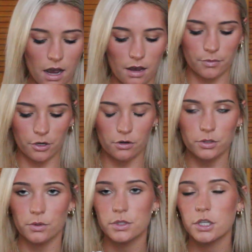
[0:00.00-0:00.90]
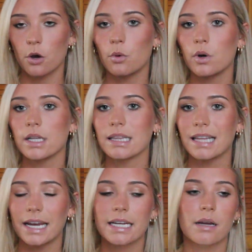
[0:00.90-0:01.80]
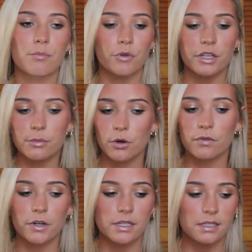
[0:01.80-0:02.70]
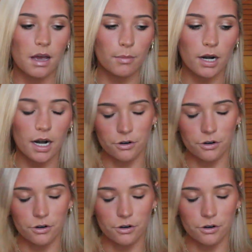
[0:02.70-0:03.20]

Um, they're also so light and breathable for summer.